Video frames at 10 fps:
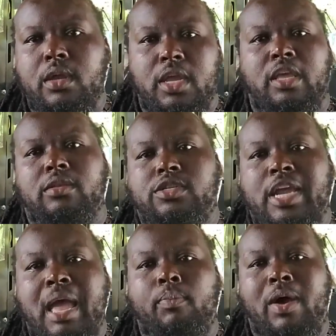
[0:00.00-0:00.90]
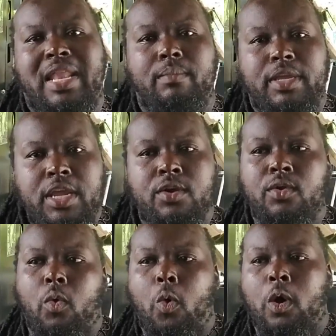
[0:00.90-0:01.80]
in the shop while I'm here,
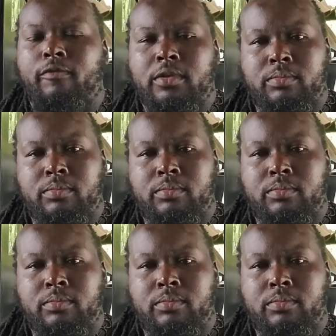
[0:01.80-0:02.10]
or if it's